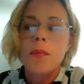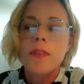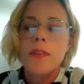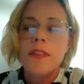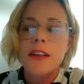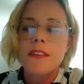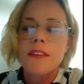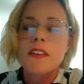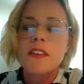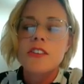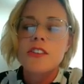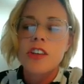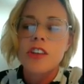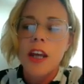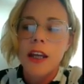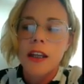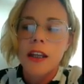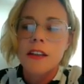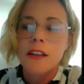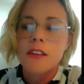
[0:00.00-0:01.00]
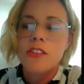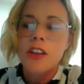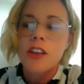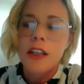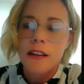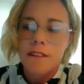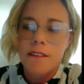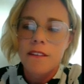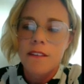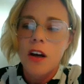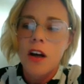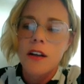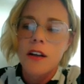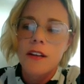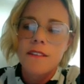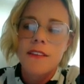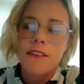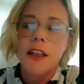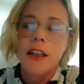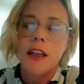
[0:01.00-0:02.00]
This change is
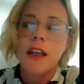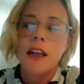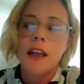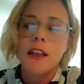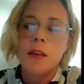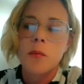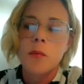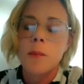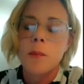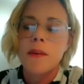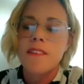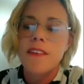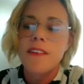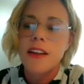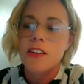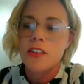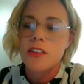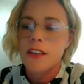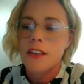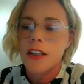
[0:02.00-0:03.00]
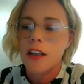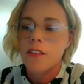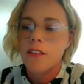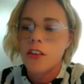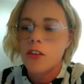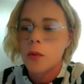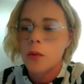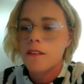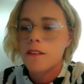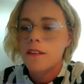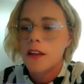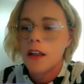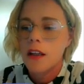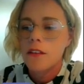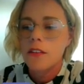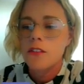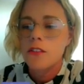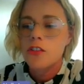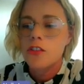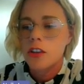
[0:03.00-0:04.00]
targeting an implementation date of the
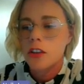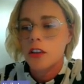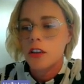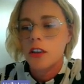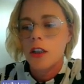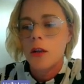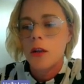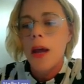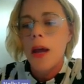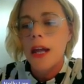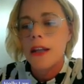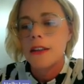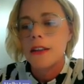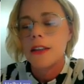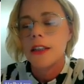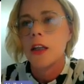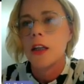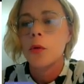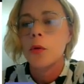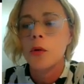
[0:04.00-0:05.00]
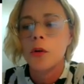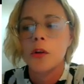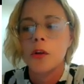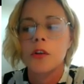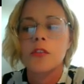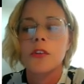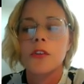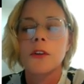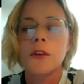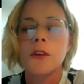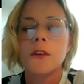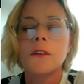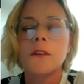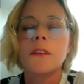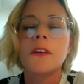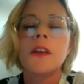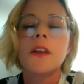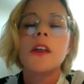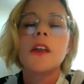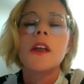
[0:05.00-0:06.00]
28th of June, pending
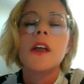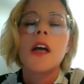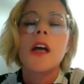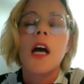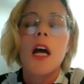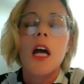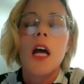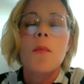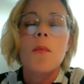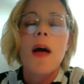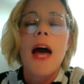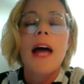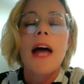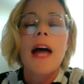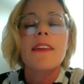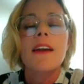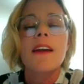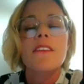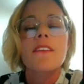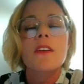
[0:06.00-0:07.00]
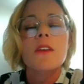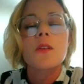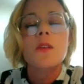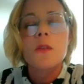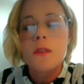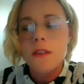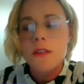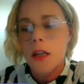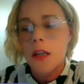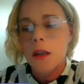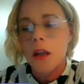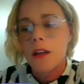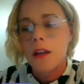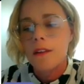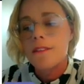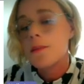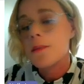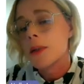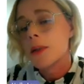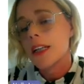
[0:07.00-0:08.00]
approval. And there's also
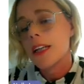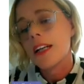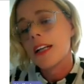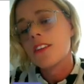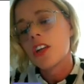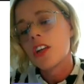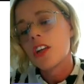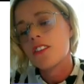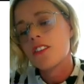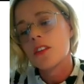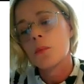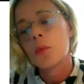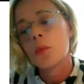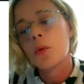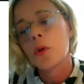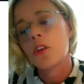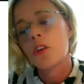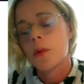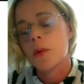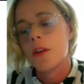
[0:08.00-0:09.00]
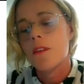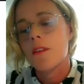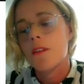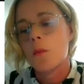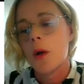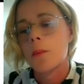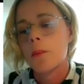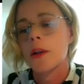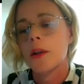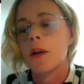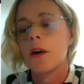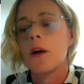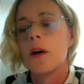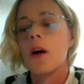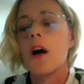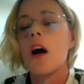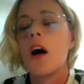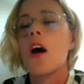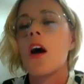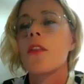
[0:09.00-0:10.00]
going to be a change improvements
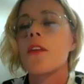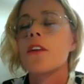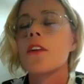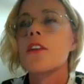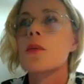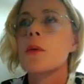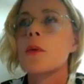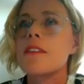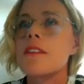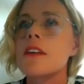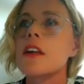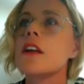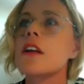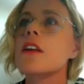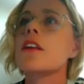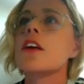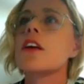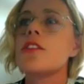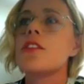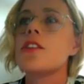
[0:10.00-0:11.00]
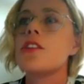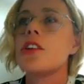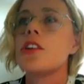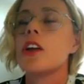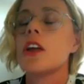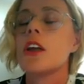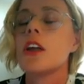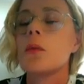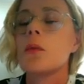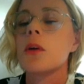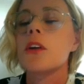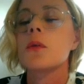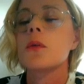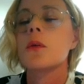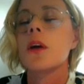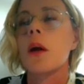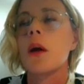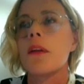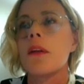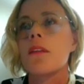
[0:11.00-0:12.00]
webinar on the 20th of June, which
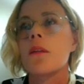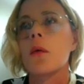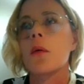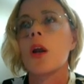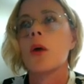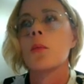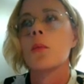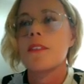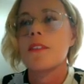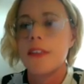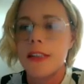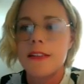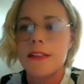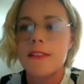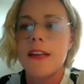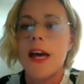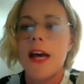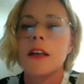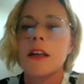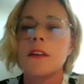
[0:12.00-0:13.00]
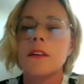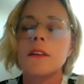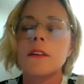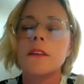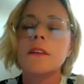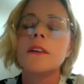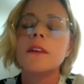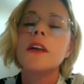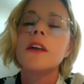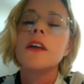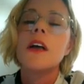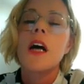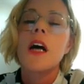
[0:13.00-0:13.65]
will go into a lot more detail